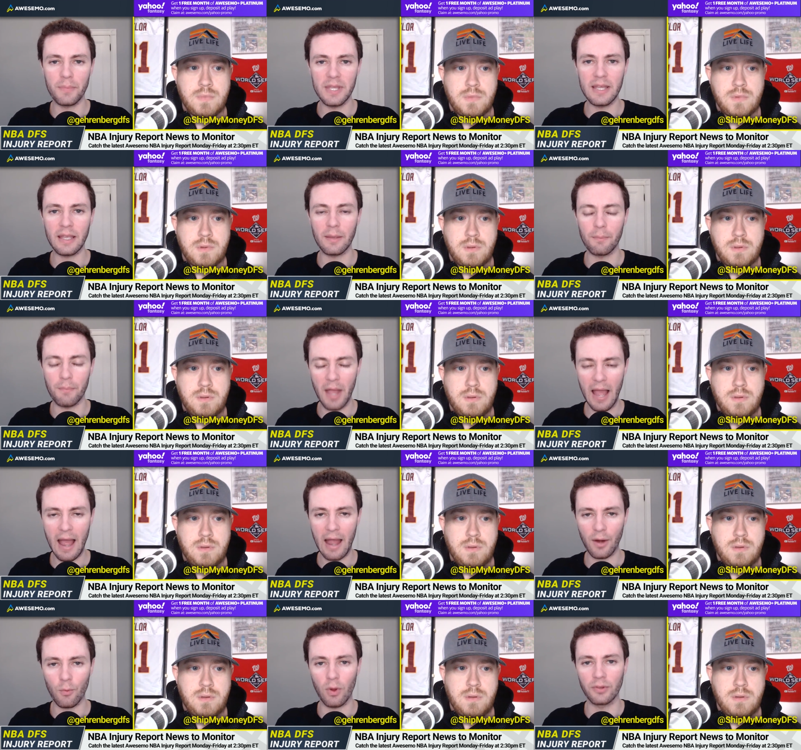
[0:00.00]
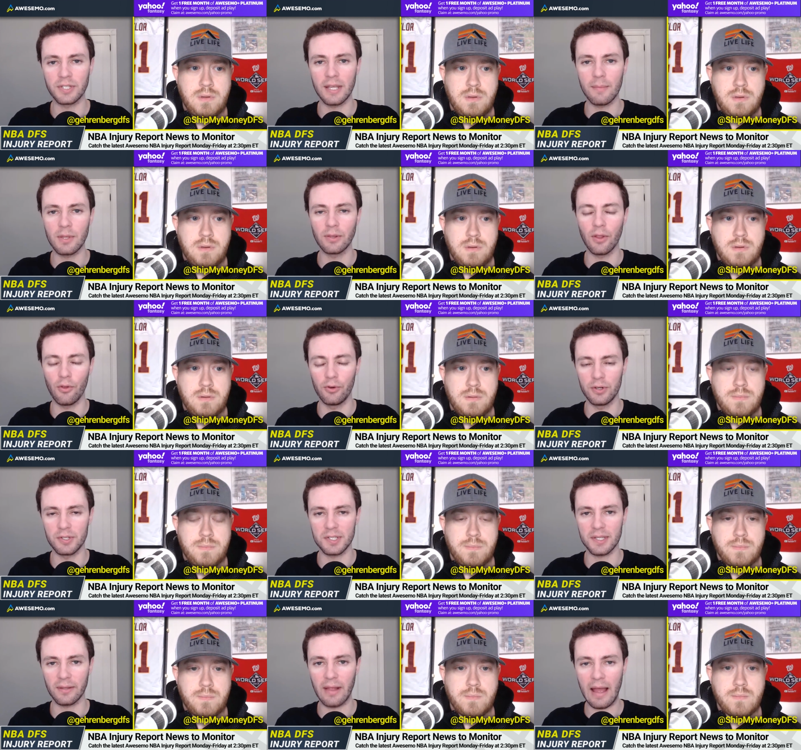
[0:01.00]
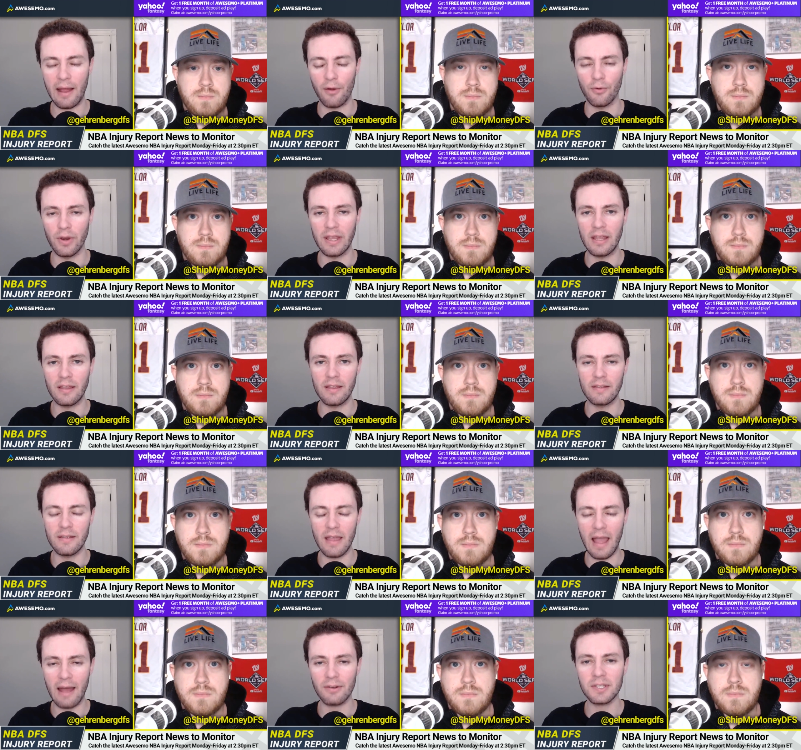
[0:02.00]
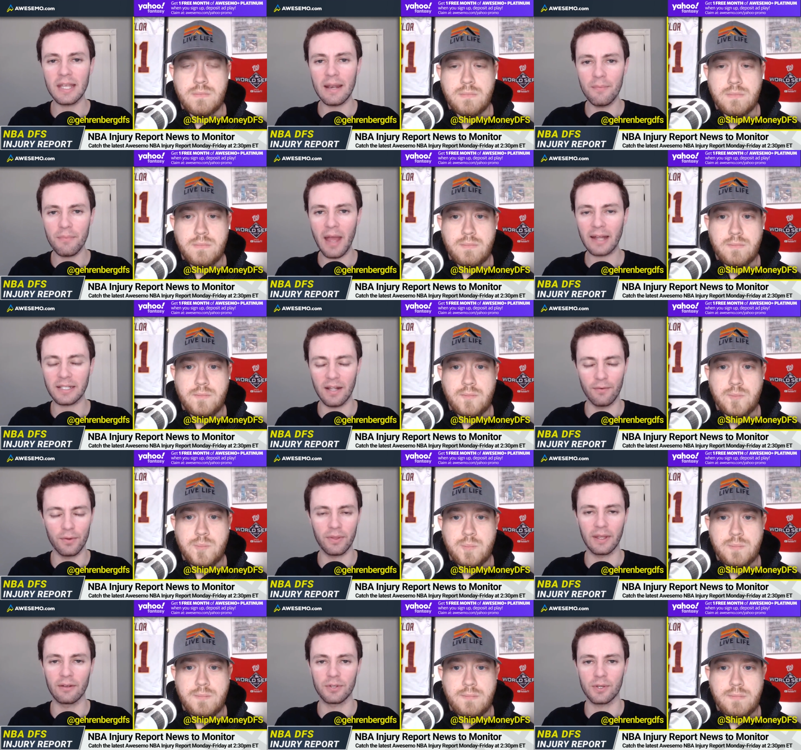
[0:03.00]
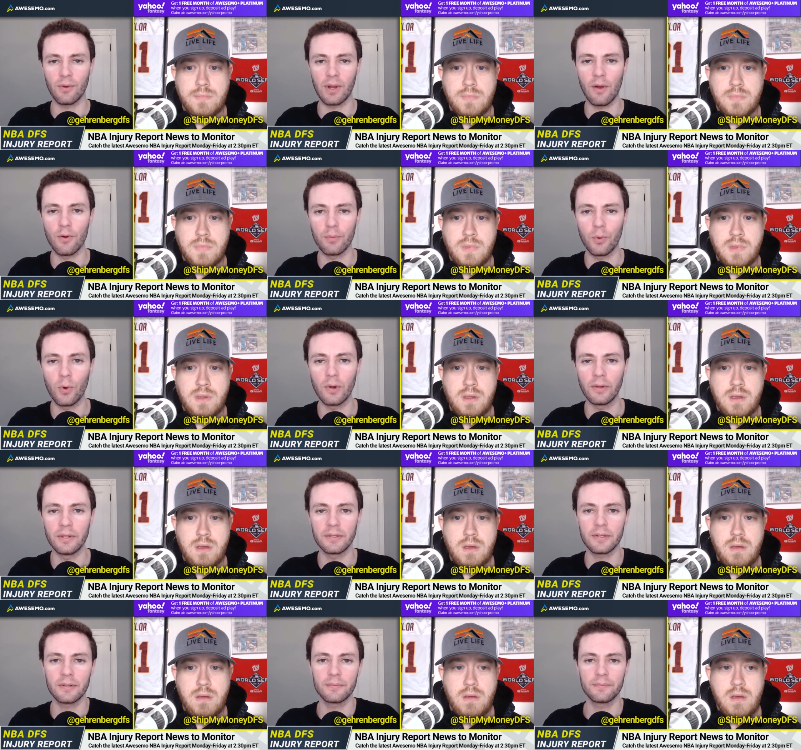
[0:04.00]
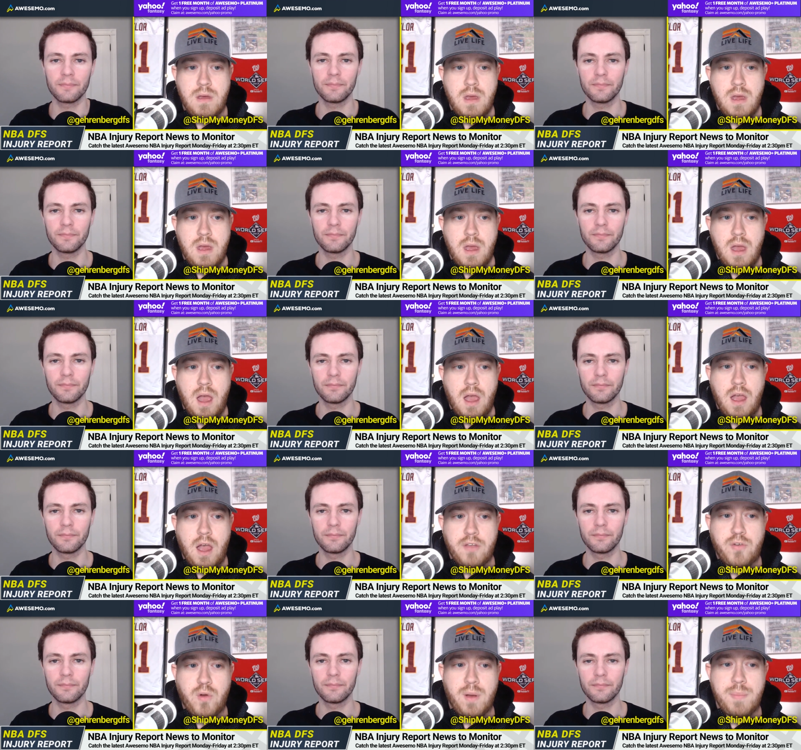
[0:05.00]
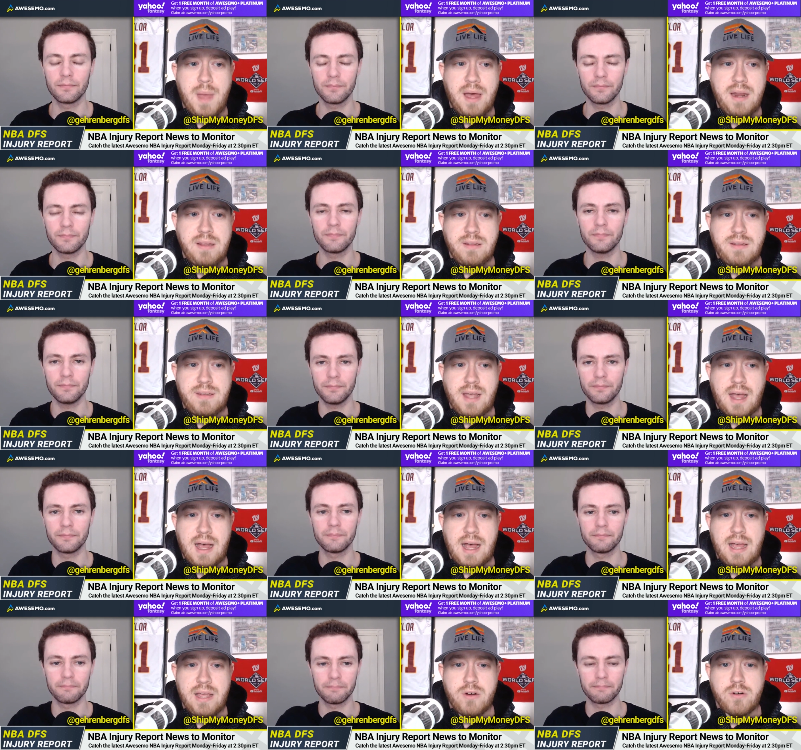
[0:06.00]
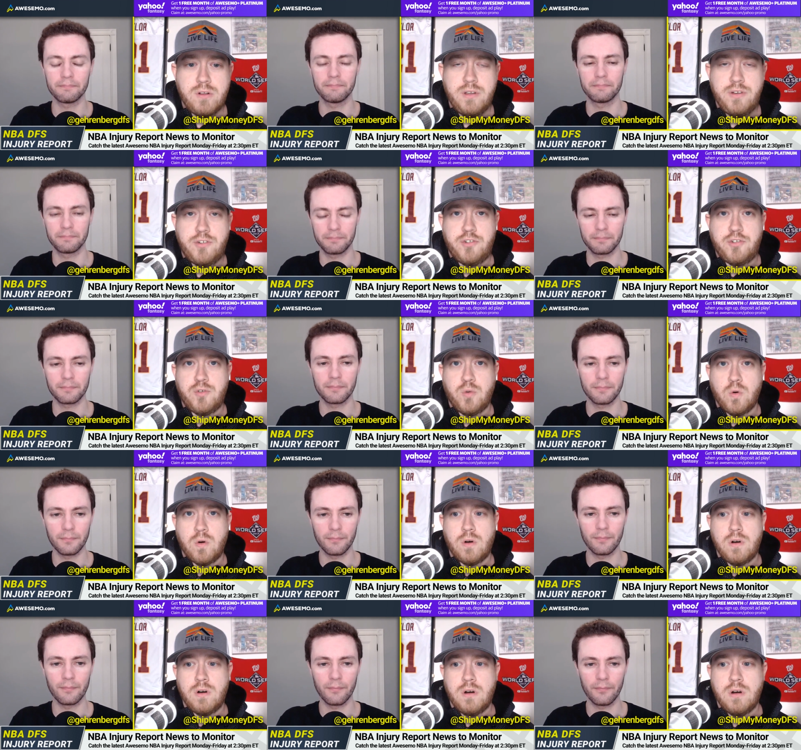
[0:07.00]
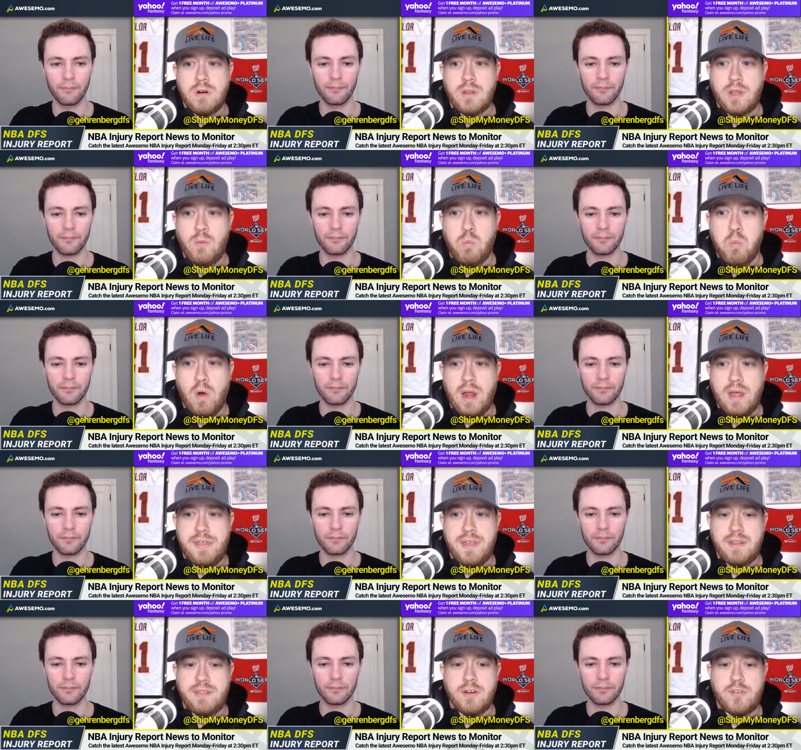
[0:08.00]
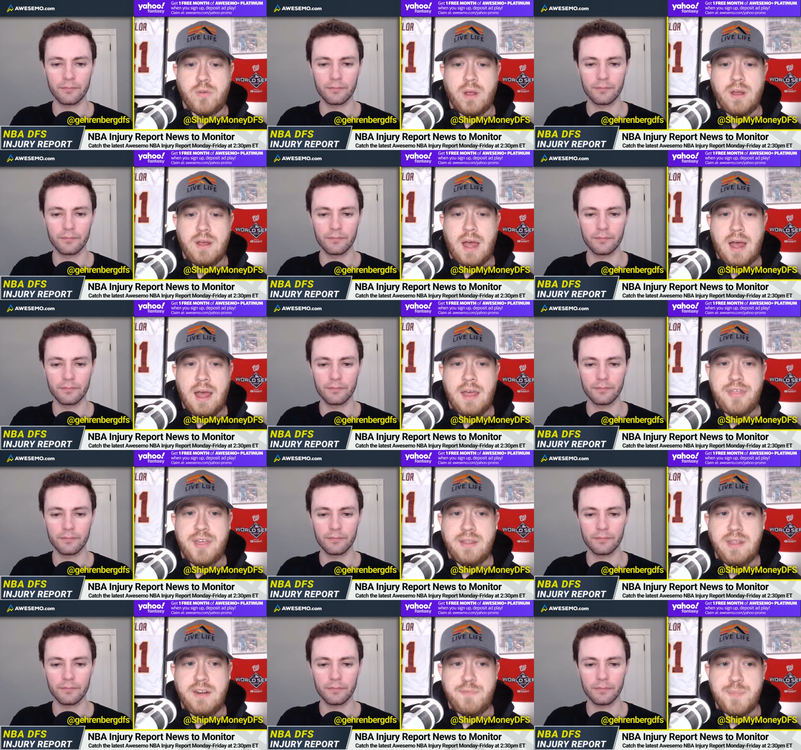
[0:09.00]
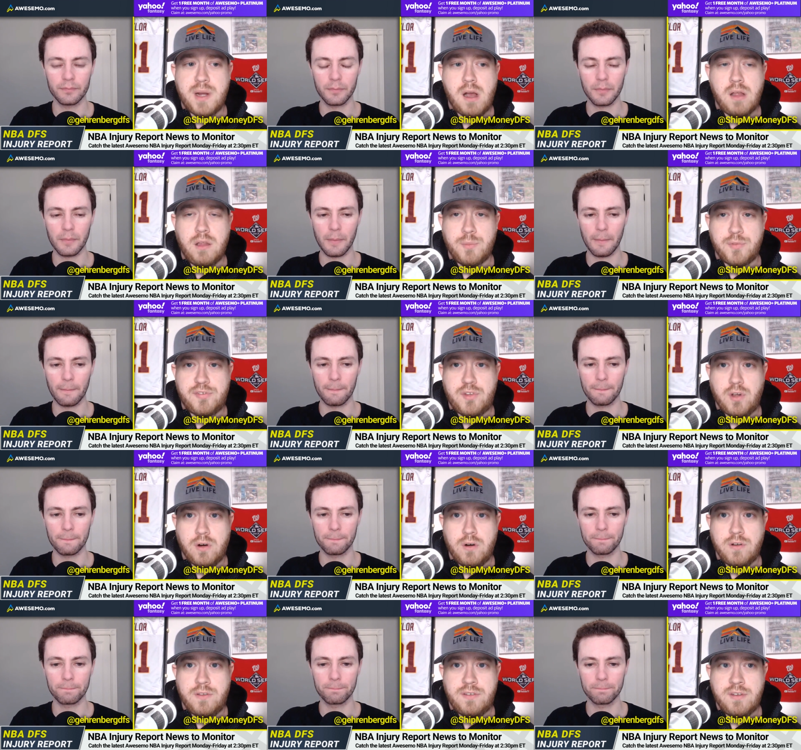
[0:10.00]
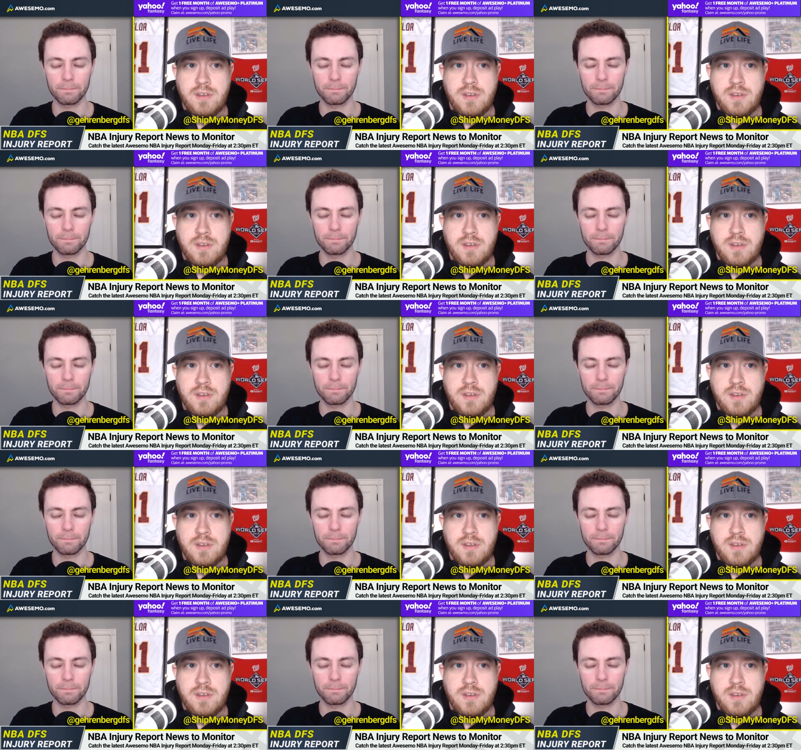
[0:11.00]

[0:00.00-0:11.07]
Speaker 1: being back while Damian Lillard is still out, how does that impact everything else going on with Portland? So I'm
Speaker 2: not entirely sure like what I think there. So I I think that if McCollum starts,